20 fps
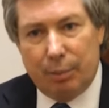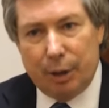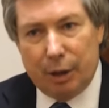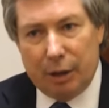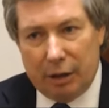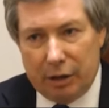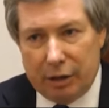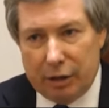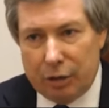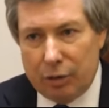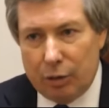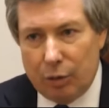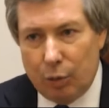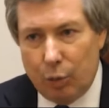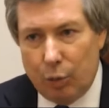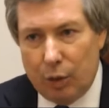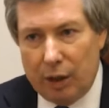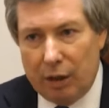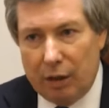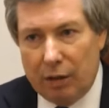political
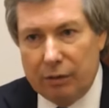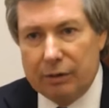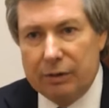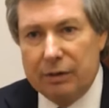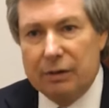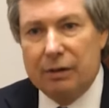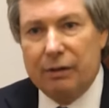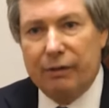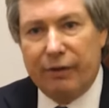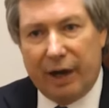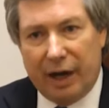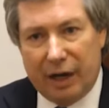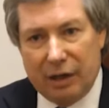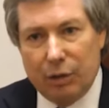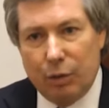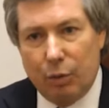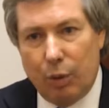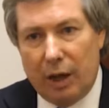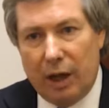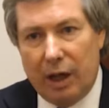will to
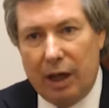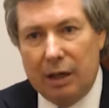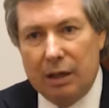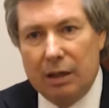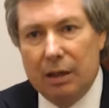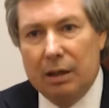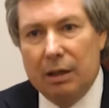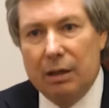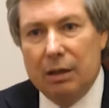find a way